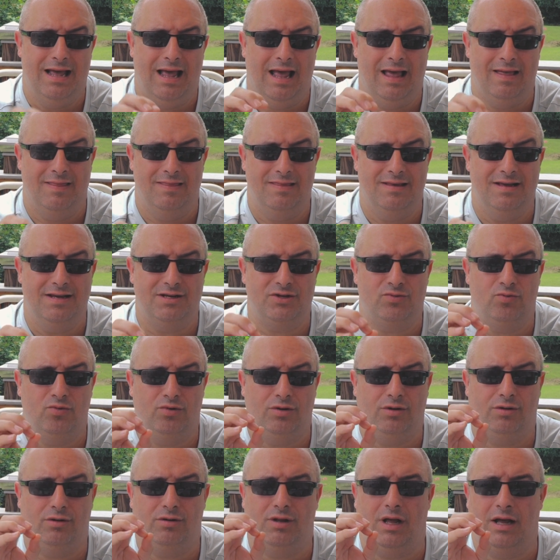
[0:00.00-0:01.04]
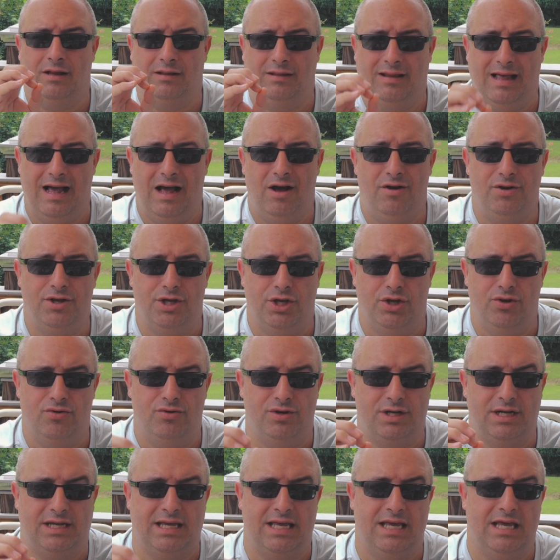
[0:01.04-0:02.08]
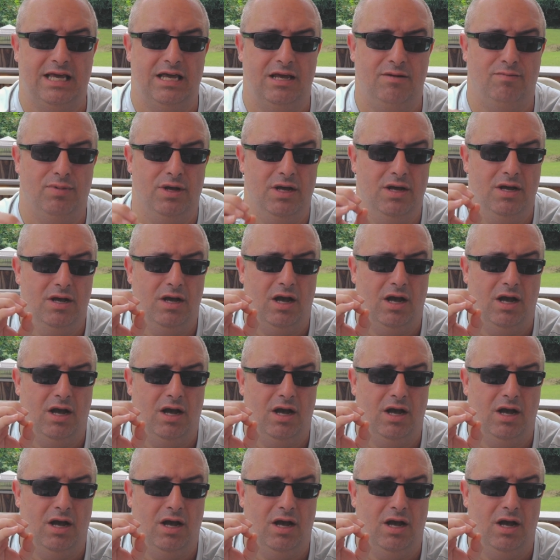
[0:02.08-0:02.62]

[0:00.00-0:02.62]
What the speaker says: And this will allow you to keep